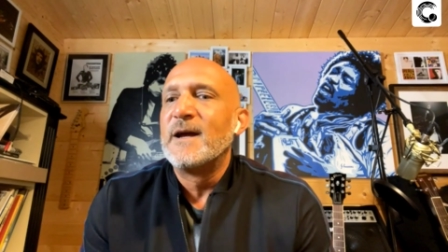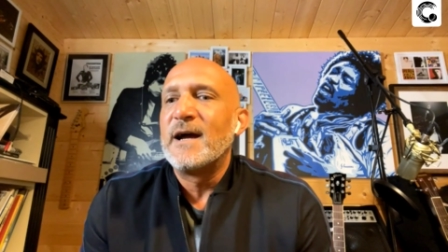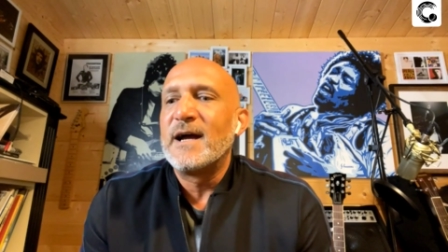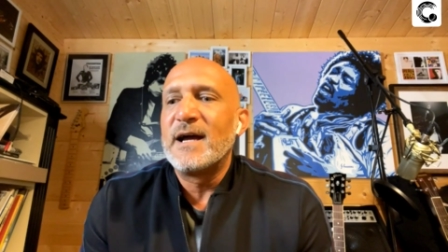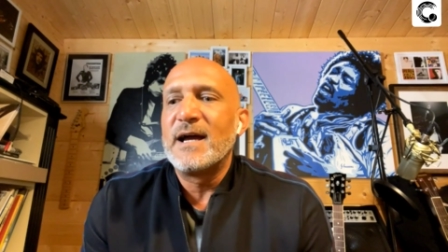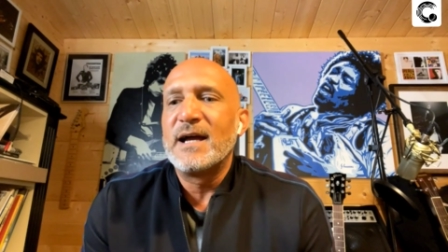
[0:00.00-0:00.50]

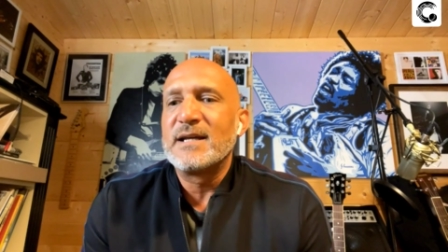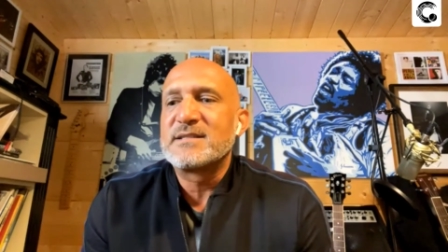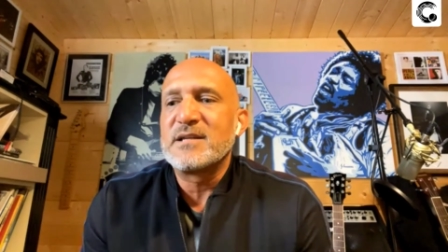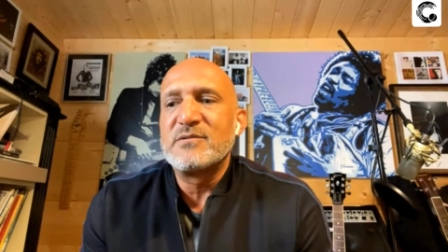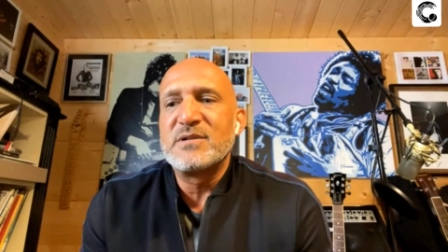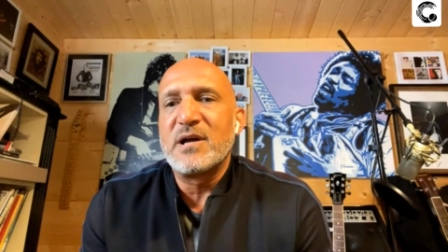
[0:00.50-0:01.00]
Uh,
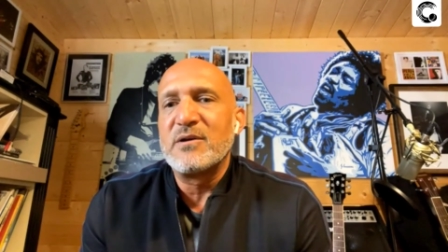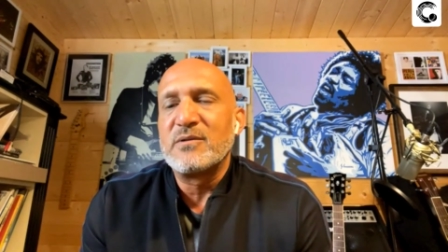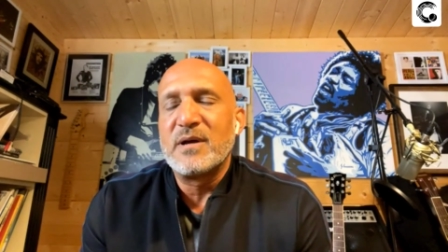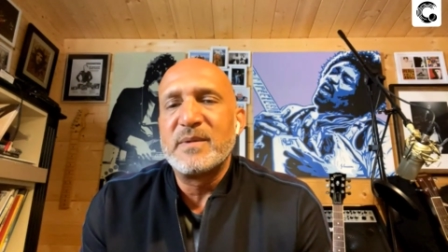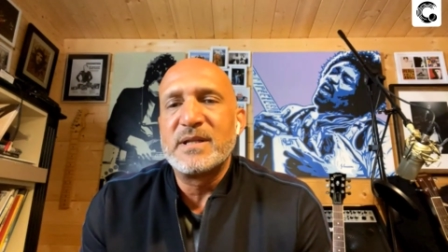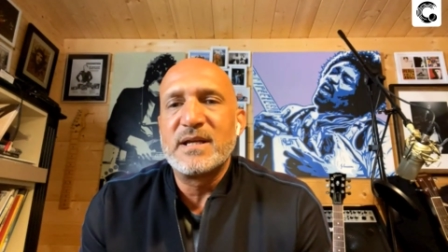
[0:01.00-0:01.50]
so no,
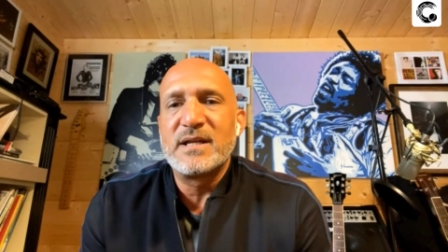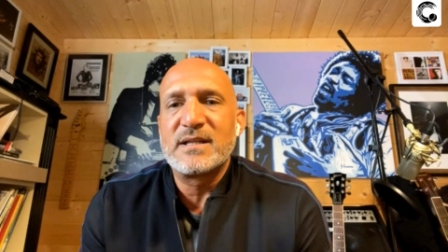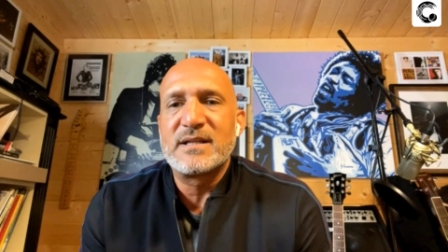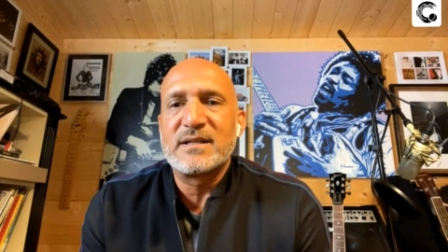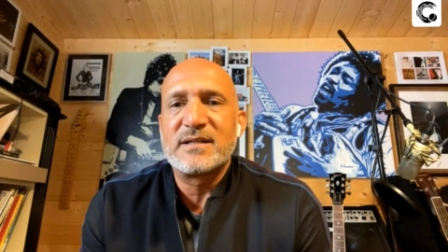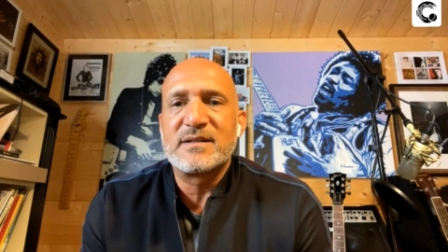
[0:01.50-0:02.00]
I mean the,
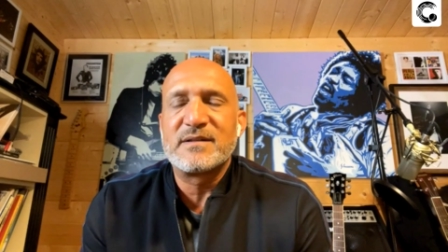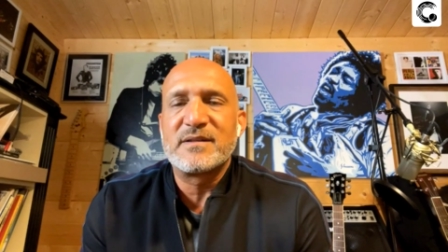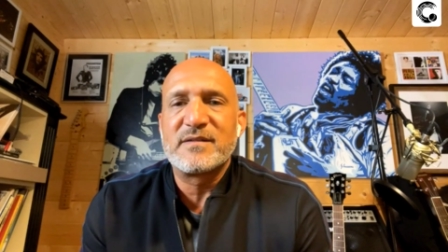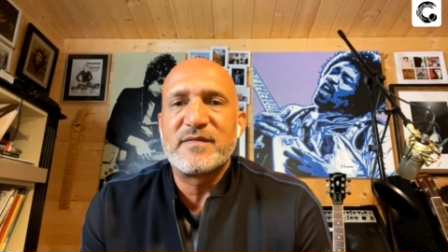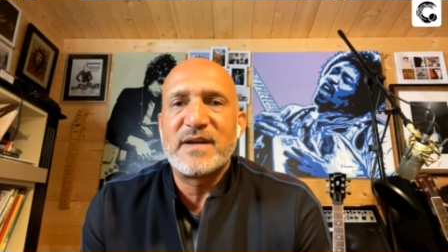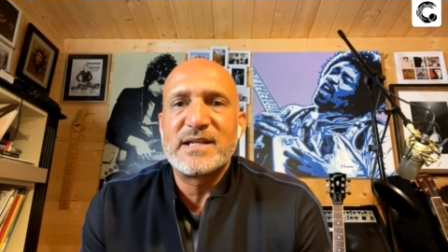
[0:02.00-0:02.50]
the,
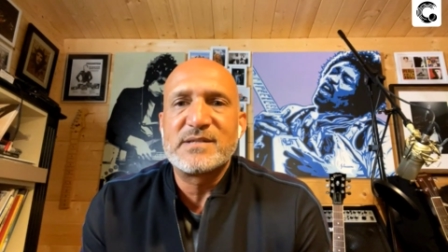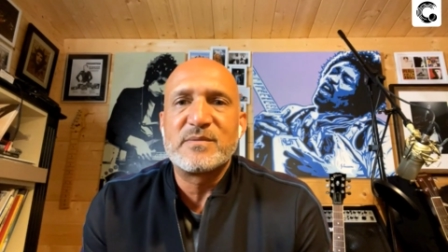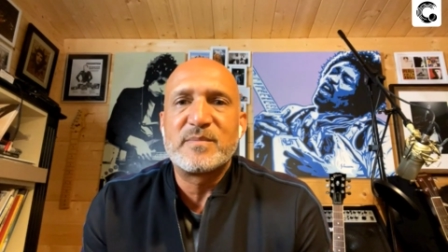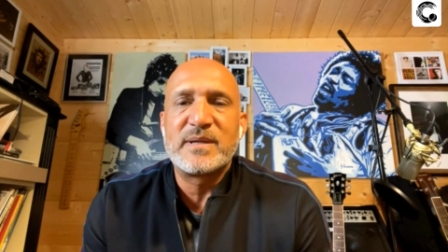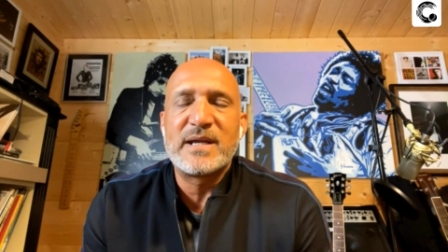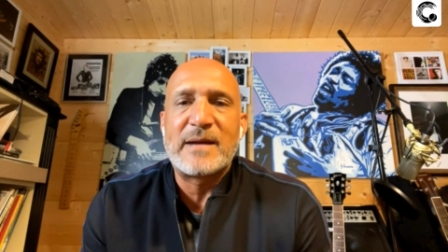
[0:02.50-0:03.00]
the fans
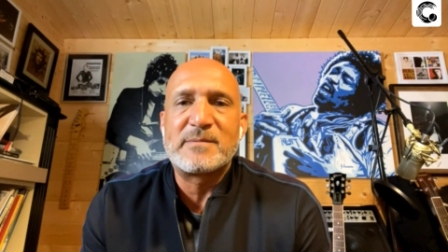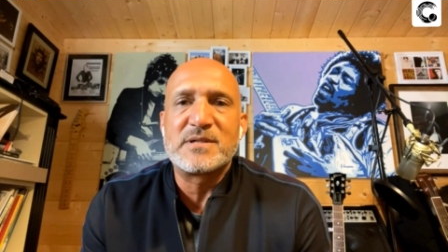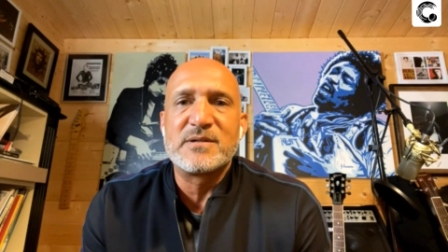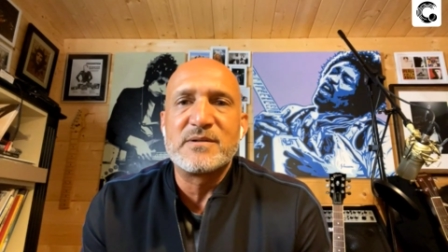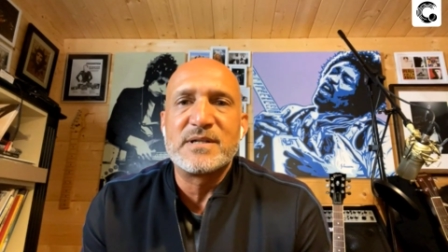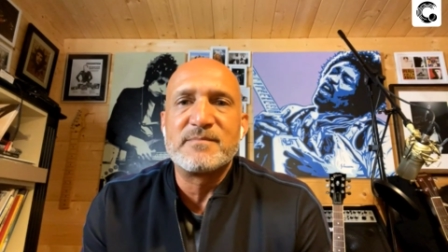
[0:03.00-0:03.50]
would be
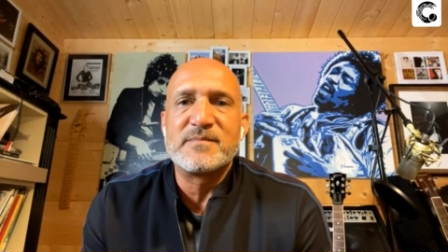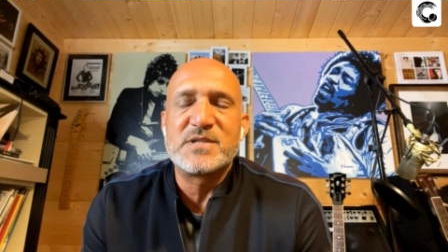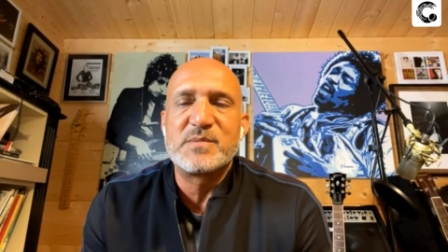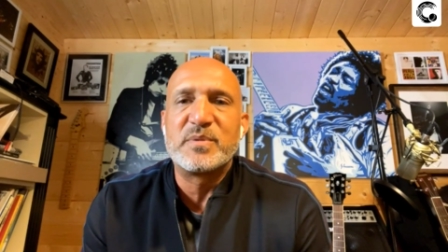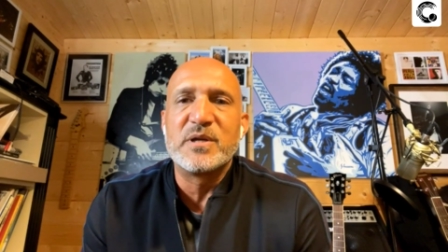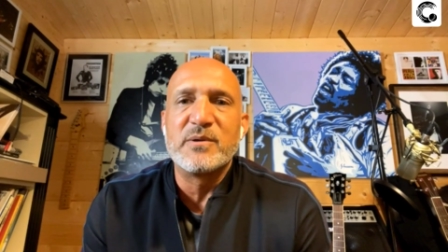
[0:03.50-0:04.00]
absolutely
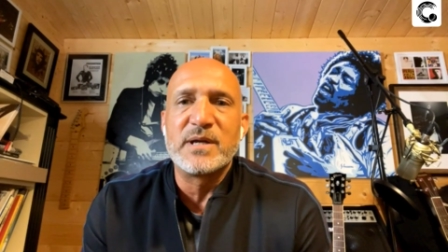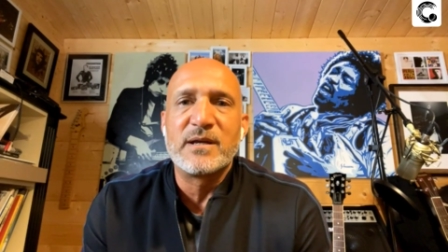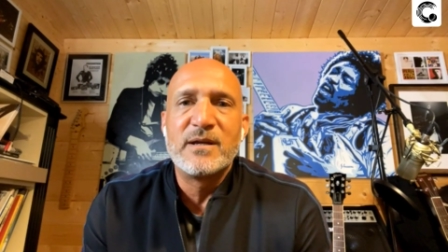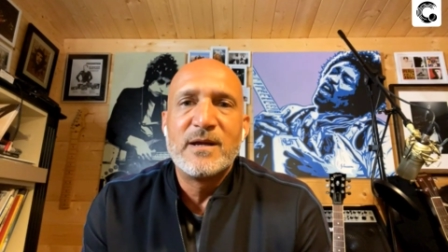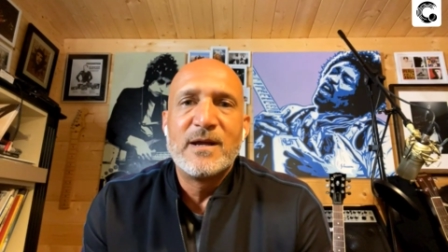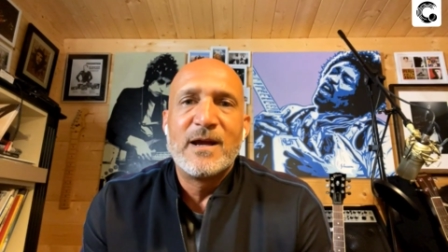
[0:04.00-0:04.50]
spewing,
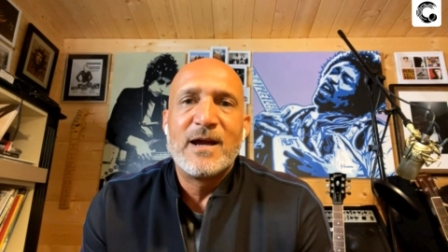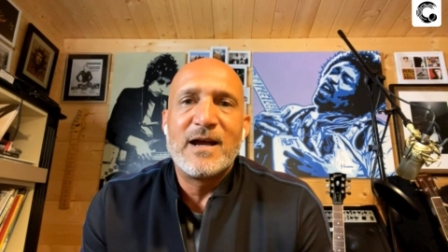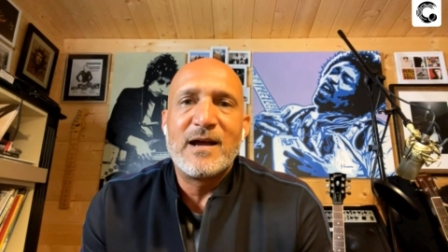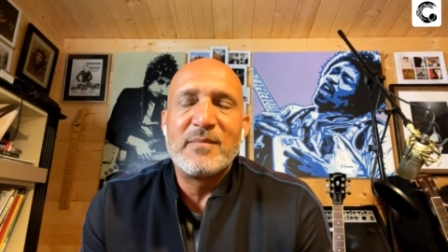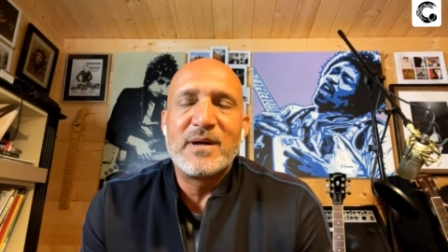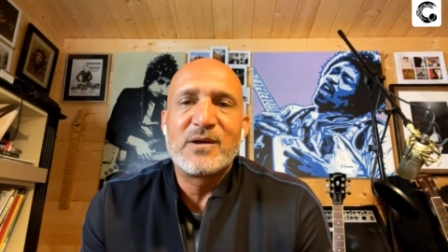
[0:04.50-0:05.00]

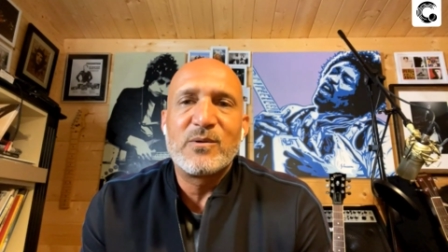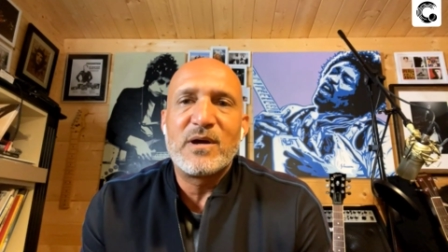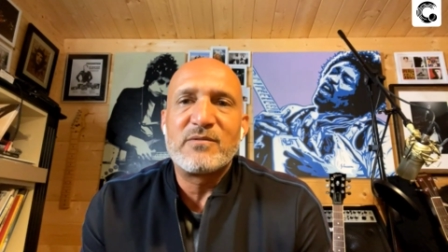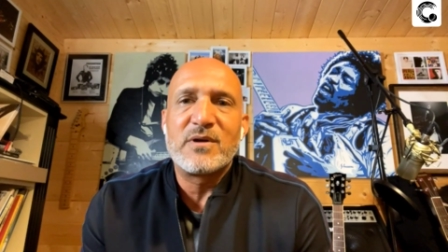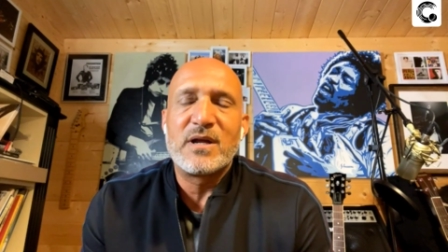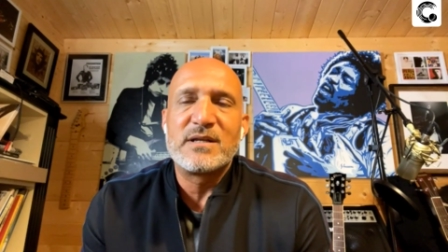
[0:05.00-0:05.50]
um, and
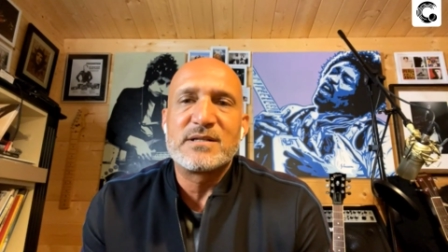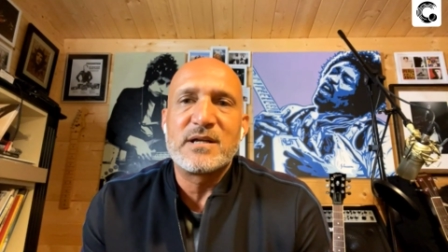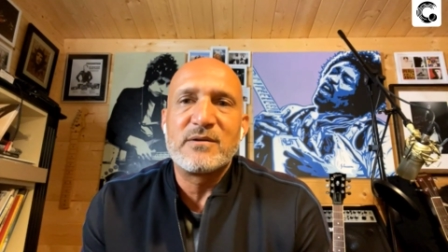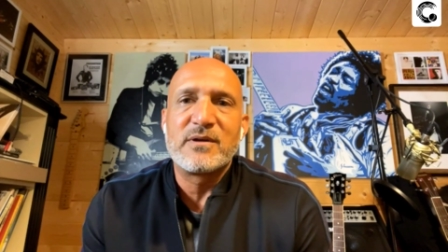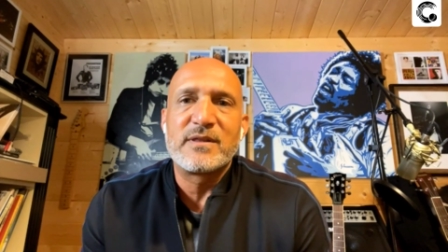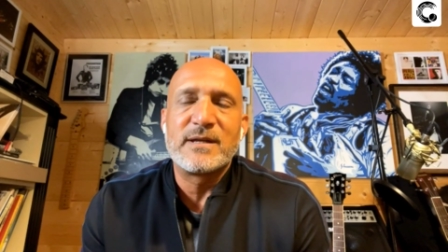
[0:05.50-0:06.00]
quite rightly
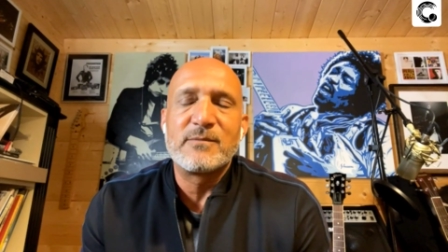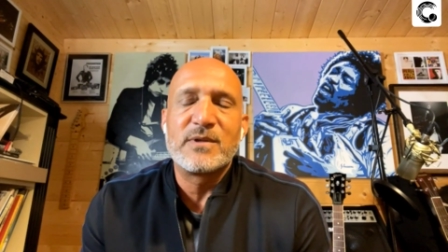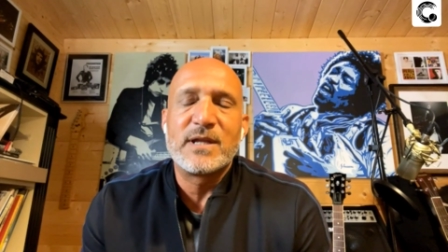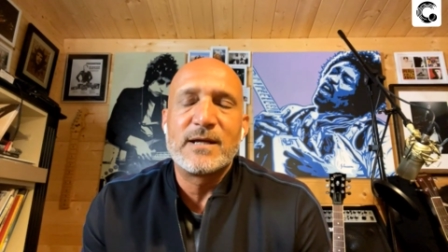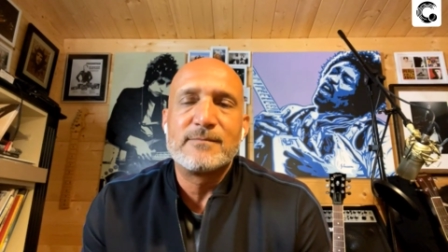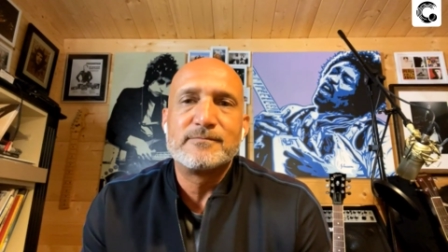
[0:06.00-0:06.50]
so, I think,
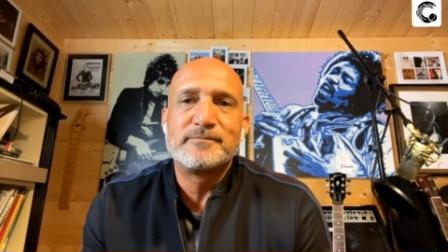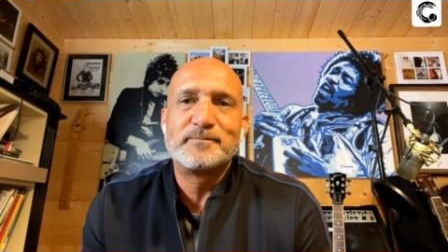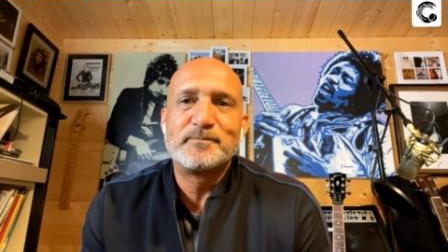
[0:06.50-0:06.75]
with that.